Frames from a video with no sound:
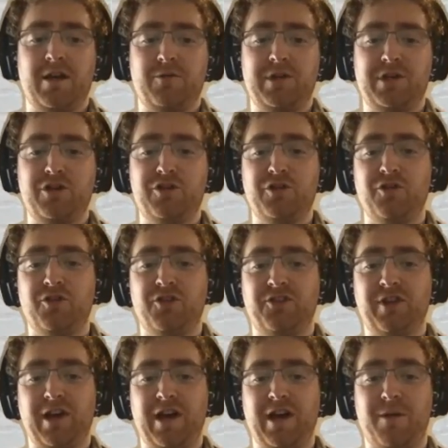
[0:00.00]
We do use
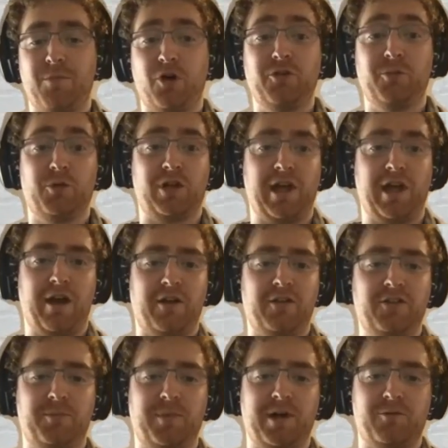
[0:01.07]
multiple
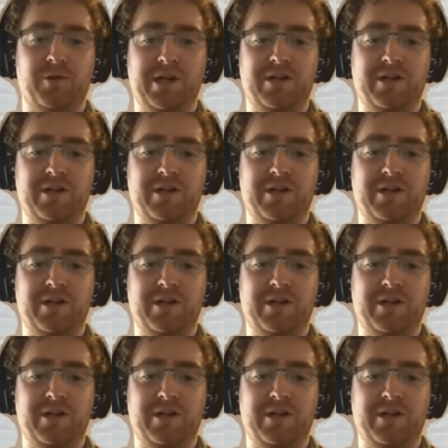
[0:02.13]
clouds, but we